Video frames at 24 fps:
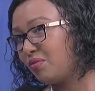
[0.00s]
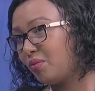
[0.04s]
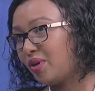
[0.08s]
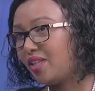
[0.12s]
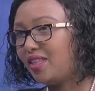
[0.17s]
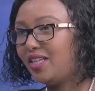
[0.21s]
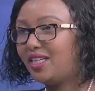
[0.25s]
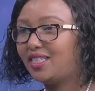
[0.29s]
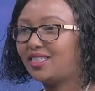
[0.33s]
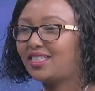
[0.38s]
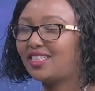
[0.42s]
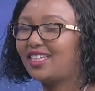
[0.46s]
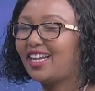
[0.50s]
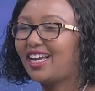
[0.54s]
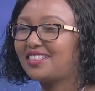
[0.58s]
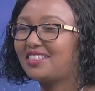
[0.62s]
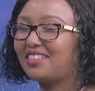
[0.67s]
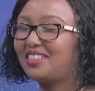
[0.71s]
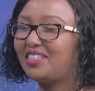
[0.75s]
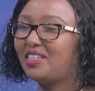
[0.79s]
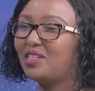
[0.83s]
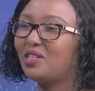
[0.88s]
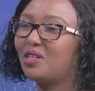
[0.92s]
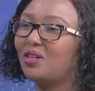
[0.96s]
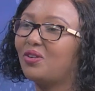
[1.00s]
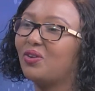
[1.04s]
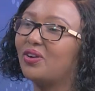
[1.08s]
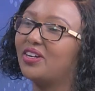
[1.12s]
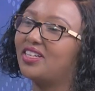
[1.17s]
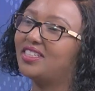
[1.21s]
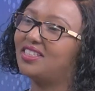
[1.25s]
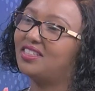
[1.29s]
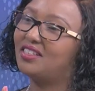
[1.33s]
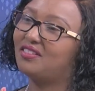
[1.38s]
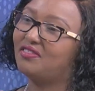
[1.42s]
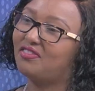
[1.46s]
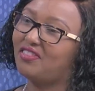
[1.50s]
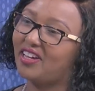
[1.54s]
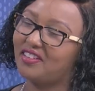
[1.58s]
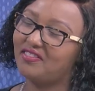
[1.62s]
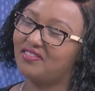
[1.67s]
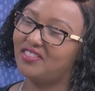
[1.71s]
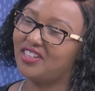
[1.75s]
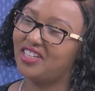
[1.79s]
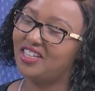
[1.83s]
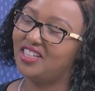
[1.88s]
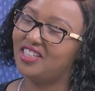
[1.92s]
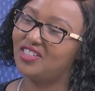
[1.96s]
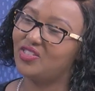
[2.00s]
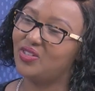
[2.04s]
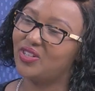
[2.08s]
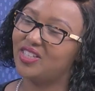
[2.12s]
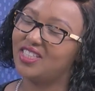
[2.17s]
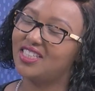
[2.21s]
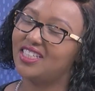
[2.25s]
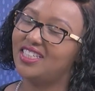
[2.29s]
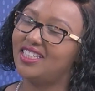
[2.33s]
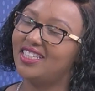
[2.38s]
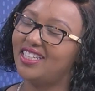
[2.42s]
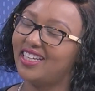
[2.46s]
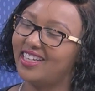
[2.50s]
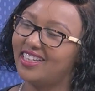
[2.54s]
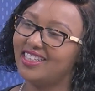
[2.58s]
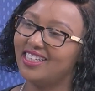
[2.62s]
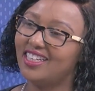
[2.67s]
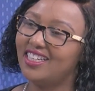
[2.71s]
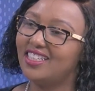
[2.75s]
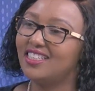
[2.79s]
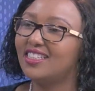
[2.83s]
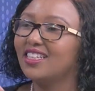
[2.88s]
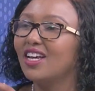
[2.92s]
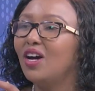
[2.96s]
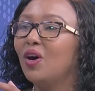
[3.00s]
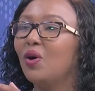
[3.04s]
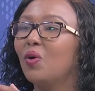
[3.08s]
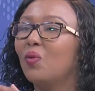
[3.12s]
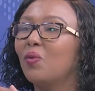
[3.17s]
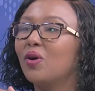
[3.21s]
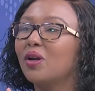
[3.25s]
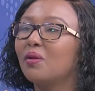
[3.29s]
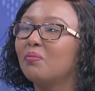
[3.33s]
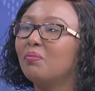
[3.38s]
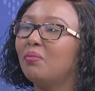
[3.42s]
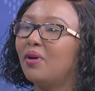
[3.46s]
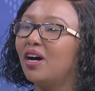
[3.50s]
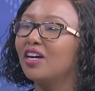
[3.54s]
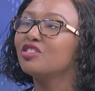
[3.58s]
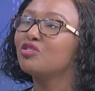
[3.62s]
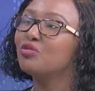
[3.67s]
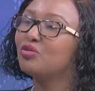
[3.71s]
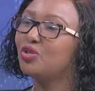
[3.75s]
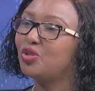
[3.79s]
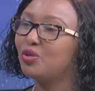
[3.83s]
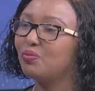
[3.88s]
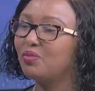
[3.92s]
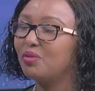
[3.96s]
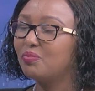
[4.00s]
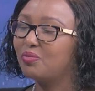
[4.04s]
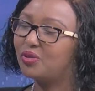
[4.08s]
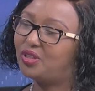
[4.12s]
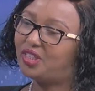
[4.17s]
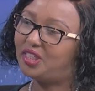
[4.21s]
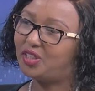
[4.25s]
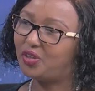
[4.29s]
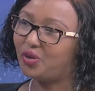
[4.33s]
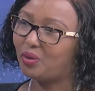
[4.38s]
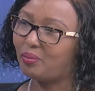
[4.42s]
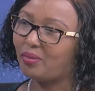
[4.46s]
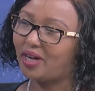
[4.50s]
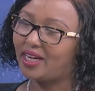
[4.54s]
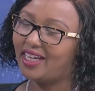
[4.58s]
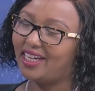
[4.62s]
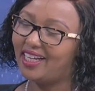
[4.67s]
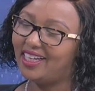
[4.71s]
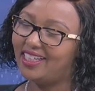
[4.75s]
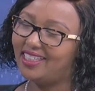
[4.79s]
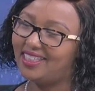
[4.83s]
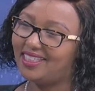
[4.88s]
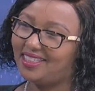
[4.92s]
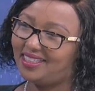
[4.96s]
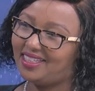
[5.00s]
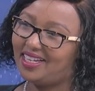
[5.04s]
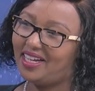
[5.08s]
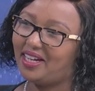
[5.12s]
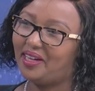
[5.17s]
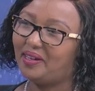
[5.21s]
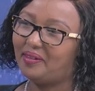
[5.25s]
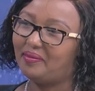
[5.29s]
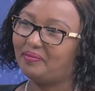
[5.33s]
whether it's next year or it's in 5 years or it's in 10 years, what banks would you be putting your money in today?